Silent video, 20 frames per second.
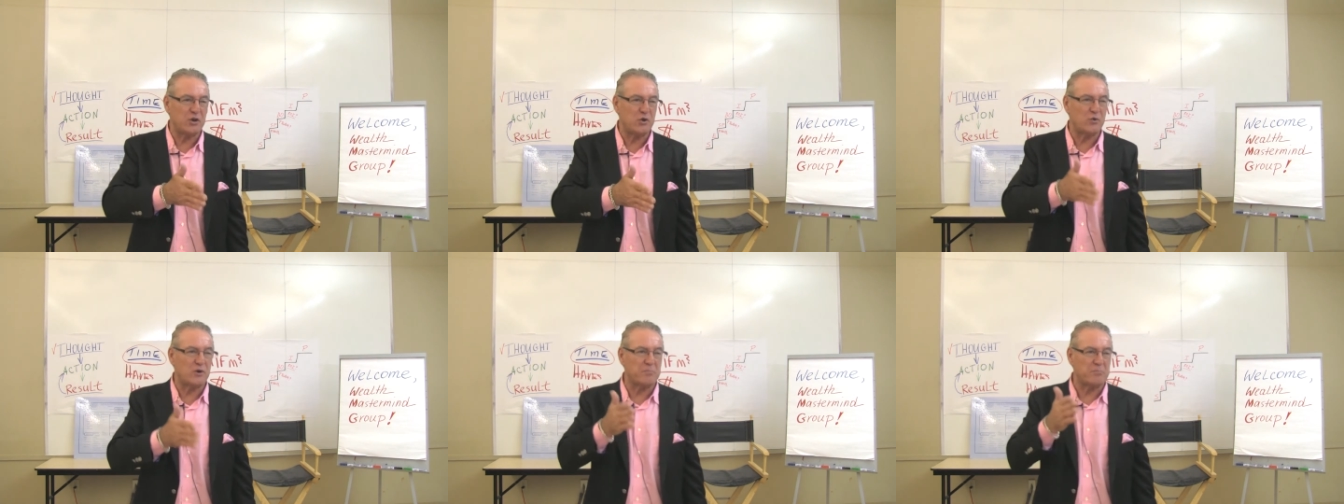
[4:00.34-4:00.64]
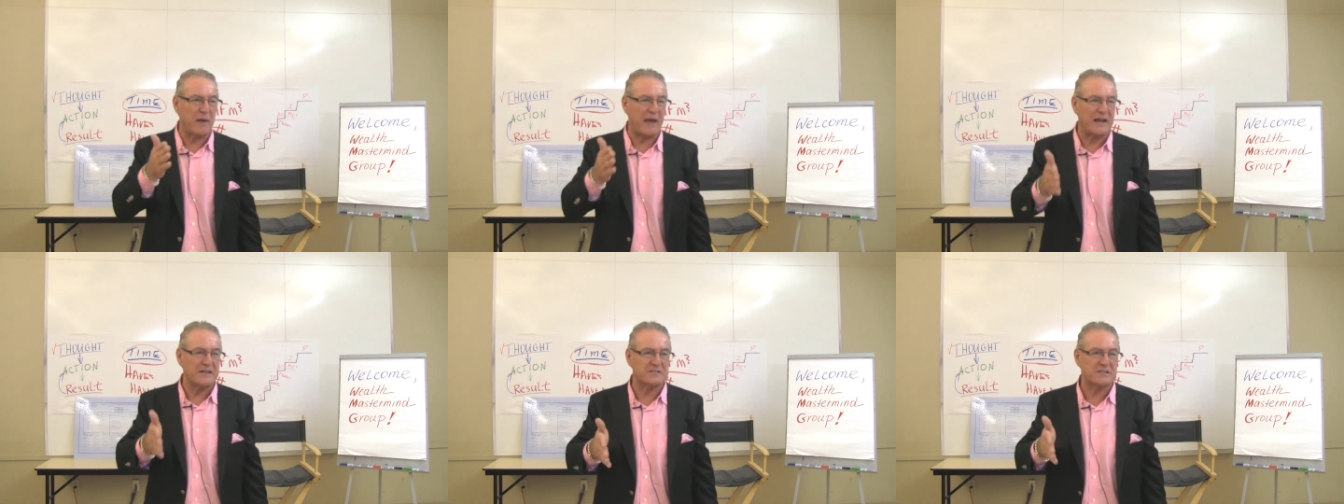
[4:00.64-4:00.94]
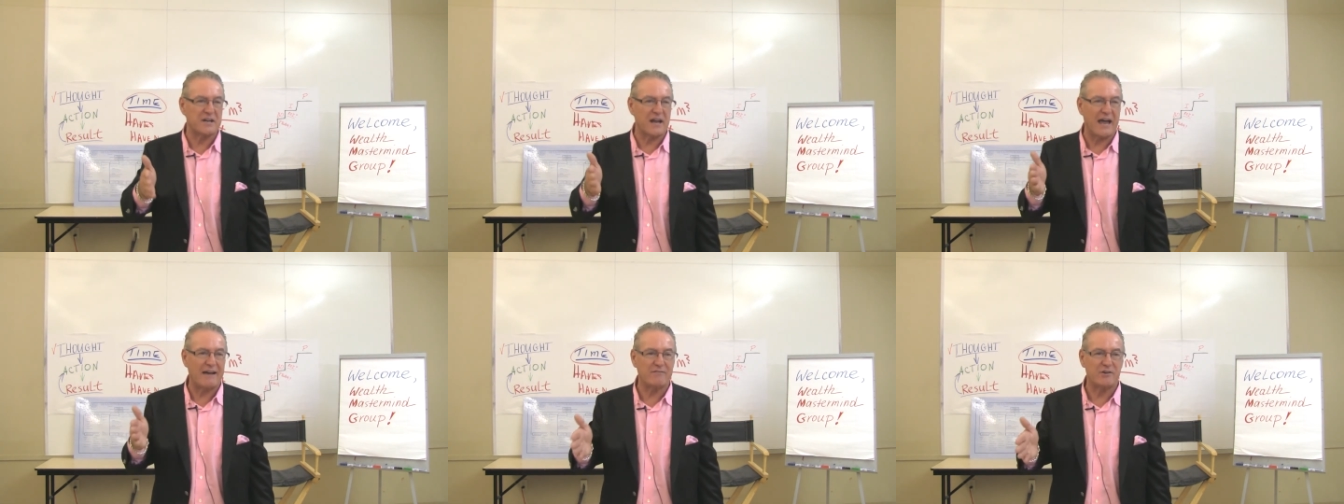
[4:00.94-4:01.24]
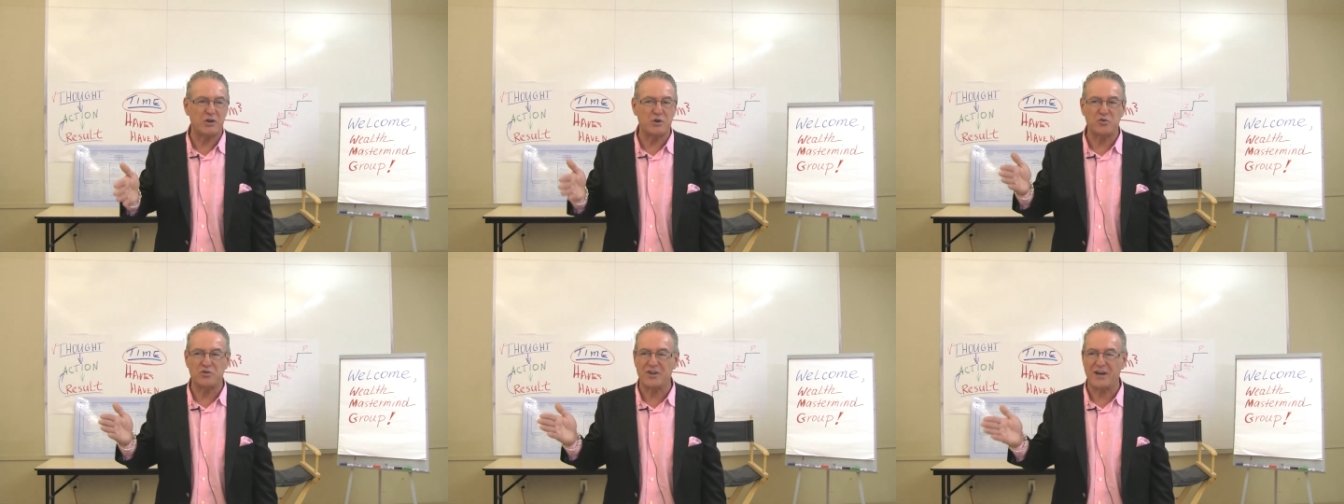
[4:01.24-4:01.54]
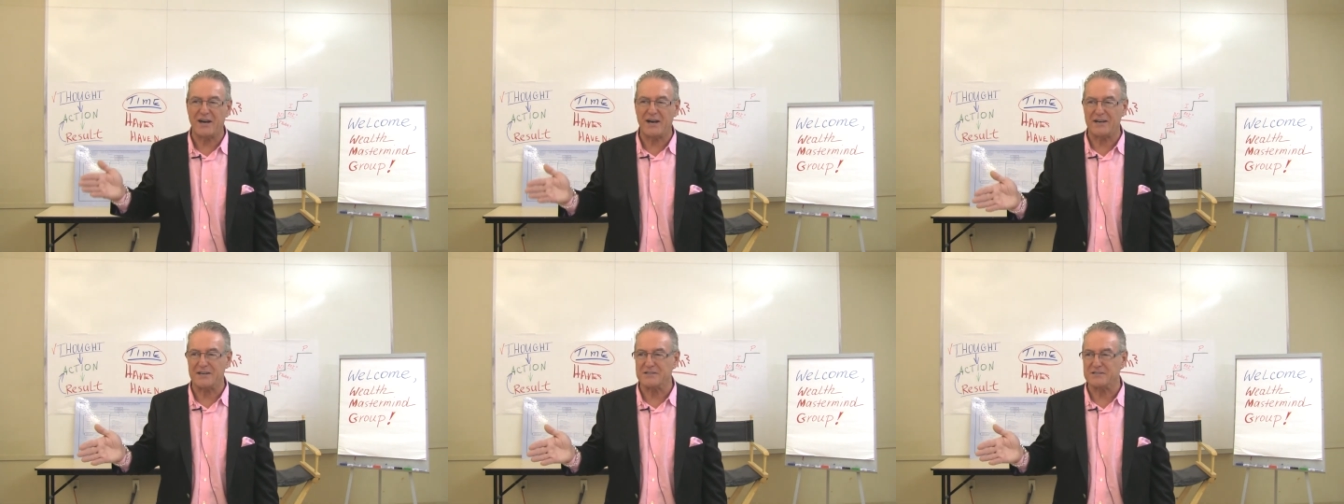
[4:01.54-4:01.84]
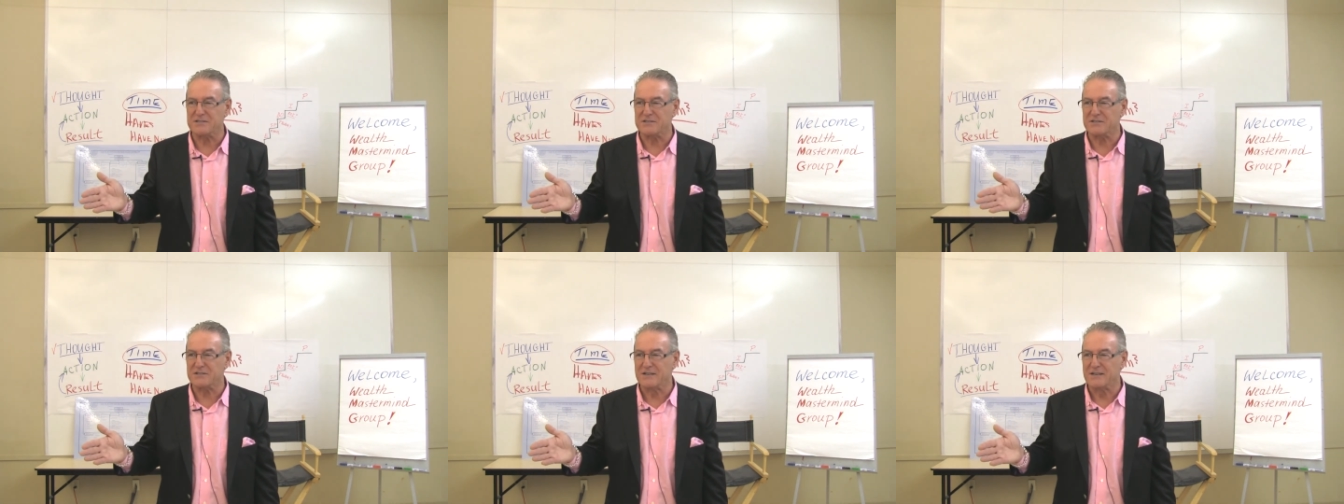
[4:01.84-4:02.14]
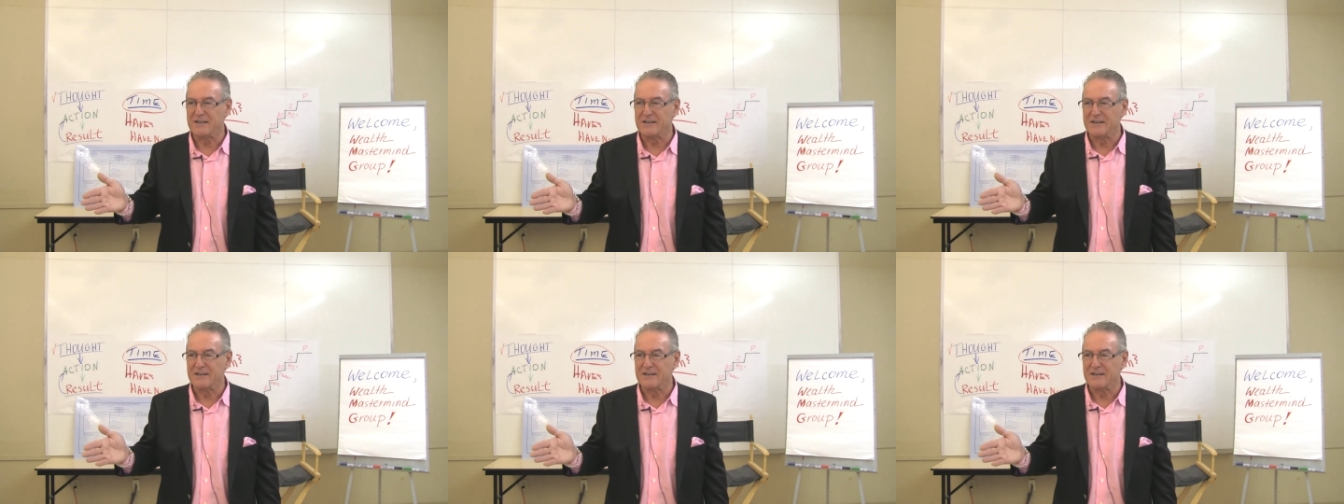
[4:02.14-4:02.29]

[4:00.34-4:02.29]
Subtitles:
do what Madison Avenue does.